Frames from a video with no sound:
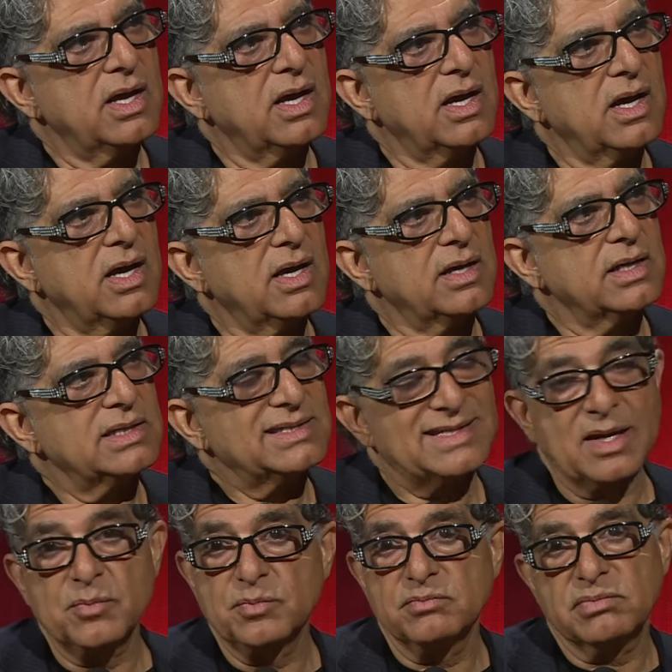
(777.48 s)
uh, in
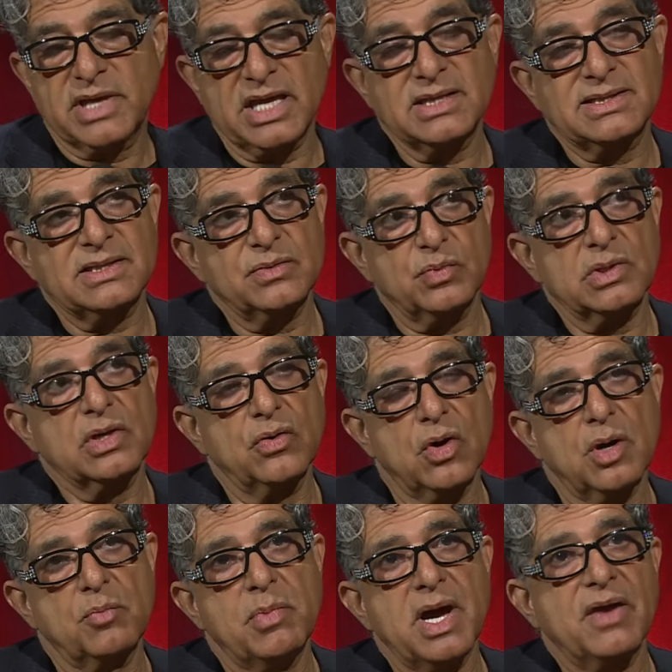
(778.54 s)
some cases will
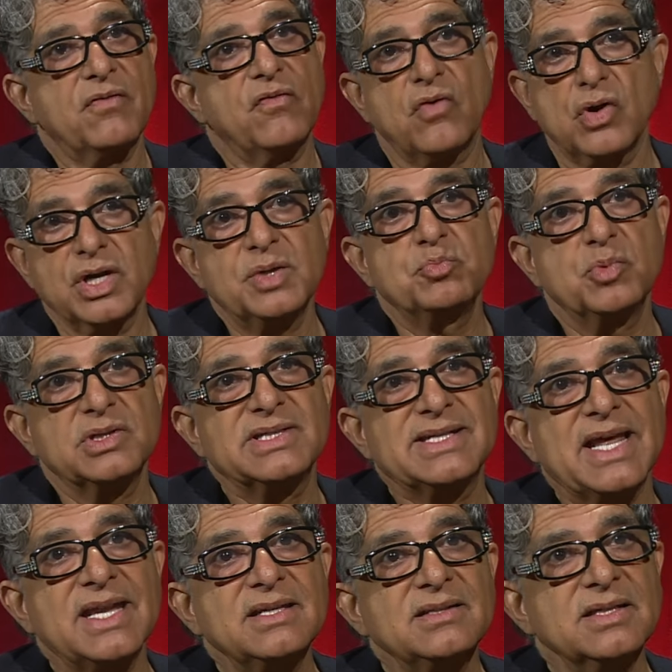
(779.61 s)
go up by
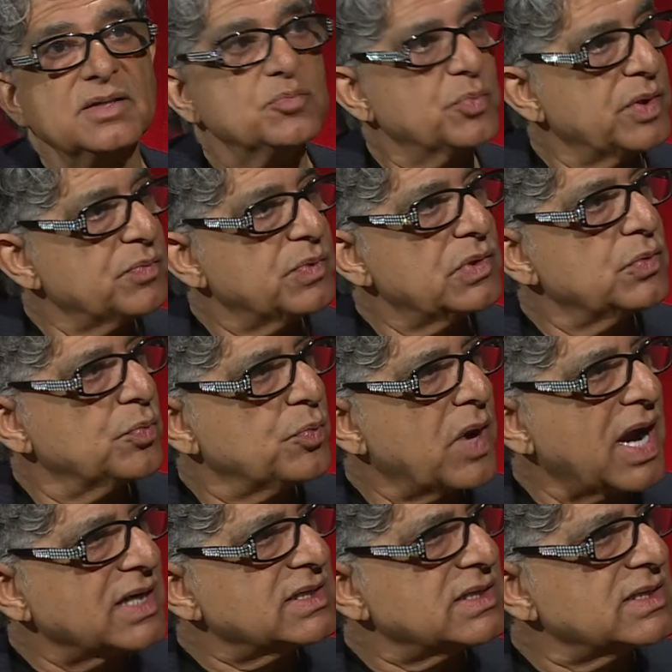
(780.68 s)
40% in people who
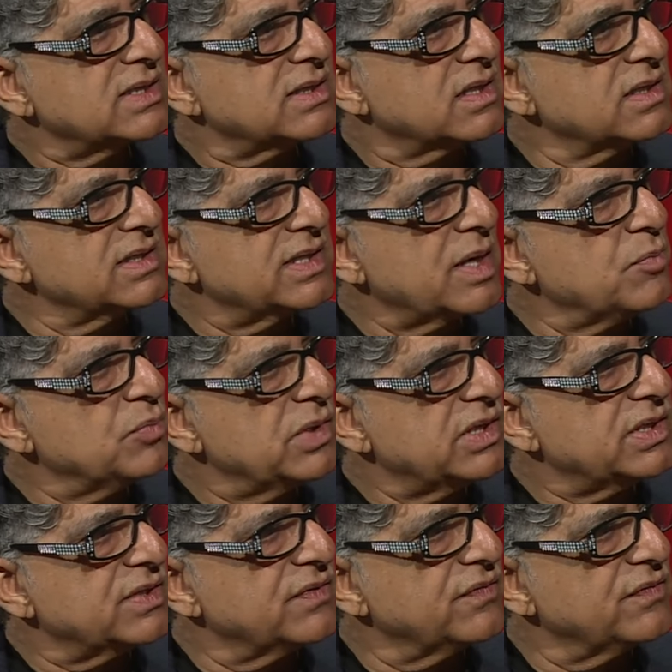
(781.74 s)
practice
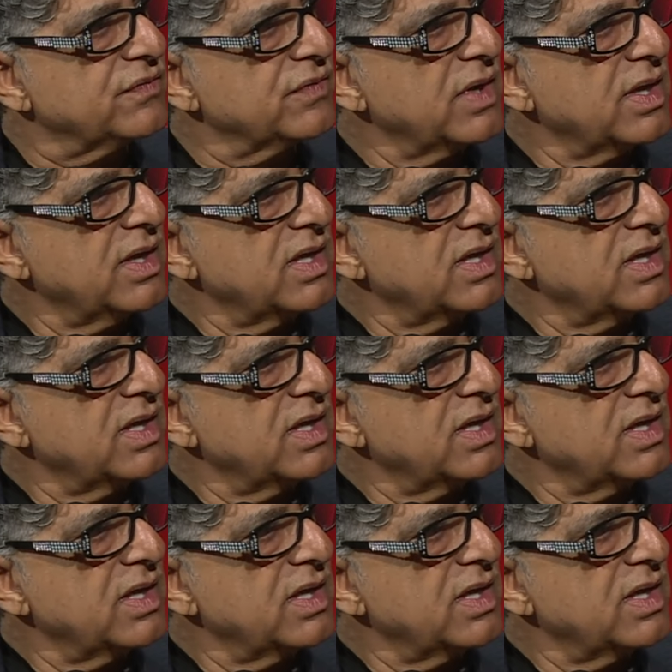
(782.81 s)
contemplative